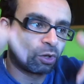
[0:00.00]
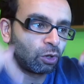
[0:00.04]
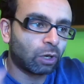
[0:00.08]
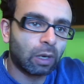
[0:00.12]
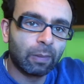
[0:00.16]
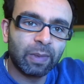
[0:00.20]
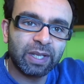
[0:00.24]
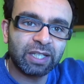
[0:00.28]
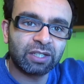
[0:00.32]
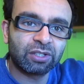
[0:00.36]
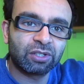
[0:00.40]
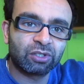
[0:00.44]

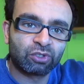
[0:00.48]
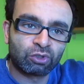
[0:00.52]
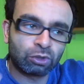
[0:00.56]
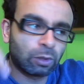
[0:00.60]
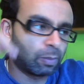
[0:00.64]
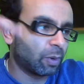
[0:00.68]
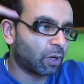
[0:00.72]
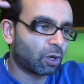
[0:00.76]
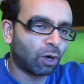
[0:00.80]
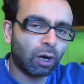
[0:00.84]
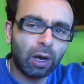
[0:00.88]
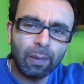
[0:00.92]

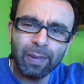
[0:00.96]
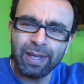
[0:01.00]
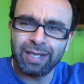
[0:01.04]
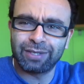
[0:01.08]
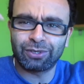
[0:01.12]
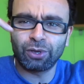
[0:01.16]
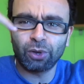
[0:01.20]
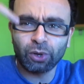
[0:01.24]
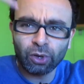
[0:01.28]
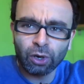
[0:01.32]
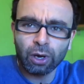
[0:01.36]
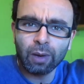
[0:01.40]

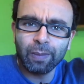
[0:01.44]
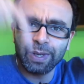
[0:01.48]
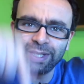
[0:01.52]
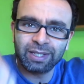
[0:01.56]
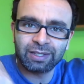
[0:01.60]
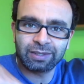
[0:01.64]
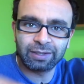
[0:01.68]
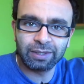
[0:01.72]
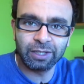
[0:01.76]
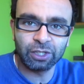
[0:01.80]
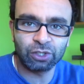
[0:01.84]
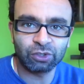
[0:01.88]

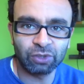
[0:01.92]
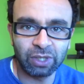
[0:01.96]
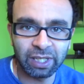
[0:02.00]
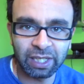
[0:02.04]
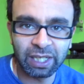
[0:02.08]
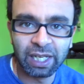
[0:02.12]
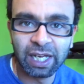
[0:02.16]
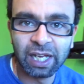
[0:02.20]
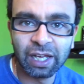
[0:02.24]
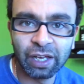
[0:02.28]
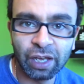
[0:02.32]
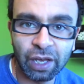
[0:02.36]

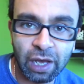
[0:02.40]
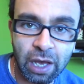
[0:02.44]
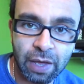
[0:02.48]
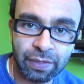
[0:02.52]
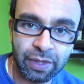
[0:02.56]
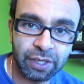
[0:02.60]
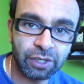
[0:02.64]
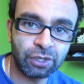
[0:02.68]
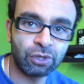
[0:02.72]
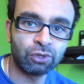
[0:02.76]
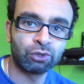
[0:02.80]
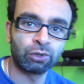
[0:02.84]
literally in
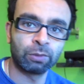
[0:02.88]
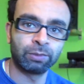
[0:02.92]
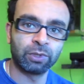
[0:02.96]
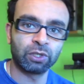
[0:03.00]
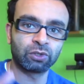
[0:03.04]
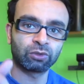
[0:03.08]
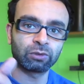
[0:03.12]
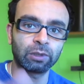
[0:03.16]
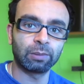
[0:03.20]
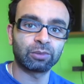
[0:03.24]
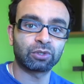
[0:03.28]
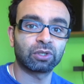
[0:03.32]
the YouTube
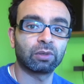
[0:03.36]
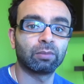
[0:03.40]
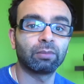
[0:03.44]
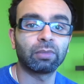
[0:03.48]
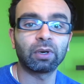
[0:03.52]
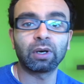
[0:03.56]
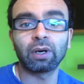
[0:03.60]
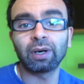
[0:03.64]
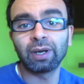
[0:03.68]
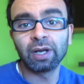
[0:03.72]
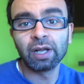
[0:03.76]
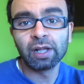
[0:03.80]
description
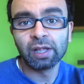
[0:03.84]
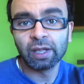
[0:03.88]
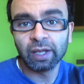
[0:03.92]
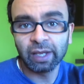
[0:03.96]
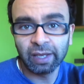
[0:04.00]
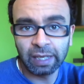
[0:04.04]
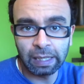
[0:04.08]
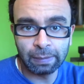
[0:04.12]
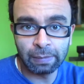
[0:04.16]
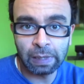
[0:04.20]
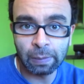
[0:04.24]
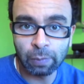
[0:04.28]
bar.
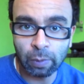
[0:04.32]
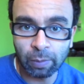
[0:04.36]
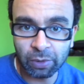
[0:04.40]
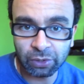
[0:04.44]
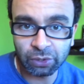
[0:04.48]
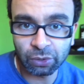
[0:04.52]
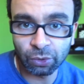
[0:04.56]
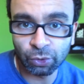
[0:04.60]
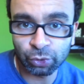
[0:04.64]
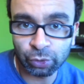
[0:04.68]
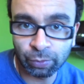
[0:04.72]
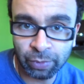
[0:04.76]
Hit me up on my
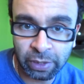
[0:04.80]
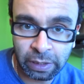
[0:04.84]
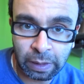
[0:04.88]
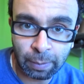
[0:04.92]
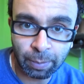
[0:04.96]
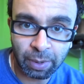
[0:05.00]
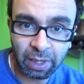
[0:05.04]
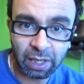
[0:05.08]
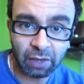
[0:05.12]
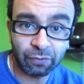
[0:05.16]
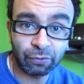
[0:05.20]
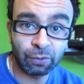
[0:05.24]
social media
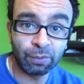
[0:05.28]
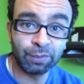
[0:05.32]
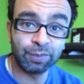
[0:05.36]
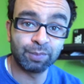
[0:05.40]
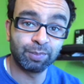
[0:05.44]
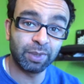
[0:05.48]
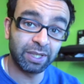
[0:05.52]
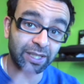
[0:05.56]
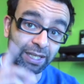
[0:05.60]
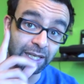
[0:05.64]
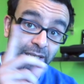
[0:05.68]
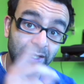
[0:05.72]
platforms,
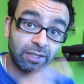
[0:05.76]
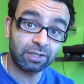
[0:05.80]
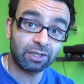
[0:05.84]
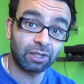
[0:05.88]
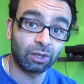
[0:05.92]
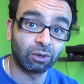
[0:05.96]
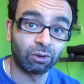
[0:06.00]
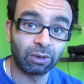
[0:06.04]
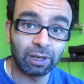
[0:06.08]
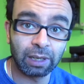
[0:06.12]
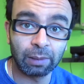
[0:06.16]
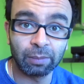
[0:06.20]
being
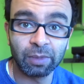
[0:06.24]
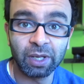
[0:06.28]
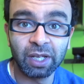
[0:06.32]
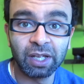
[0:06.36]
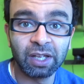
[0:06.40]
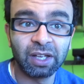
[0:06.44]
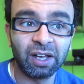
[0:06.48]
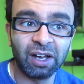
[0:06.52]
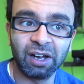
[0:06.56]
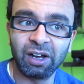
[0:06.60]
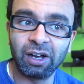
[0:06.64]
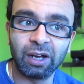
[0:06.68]
Instagram,
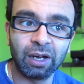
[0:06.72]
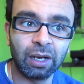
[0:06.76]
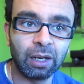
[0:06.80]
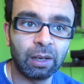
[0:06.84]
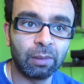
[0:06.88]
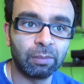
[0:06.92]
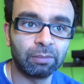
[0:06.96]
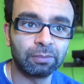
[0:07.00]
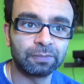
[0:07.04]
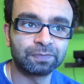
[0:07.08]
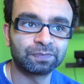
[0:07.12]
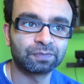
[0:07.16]

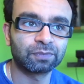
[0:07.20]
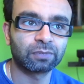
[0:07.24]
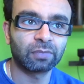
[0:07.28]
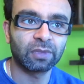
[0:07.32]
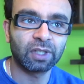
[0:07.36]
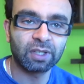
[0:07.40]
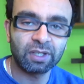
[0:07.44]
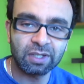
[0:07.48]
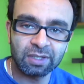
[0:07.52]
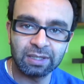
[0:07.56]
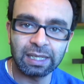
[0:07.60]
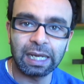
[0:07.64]

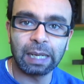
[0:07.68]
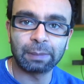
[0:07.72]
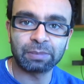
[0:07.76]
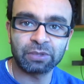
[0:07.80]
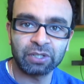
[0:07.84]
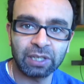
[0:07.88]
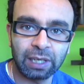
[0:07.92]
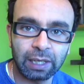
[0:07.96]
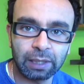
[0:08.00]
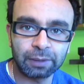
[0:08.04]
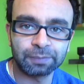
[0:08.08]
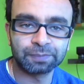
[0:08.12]

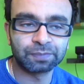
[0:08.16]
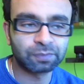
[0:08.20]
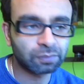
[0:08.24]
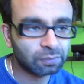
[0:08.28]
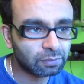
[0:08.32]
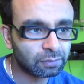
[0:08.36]
Snapchat,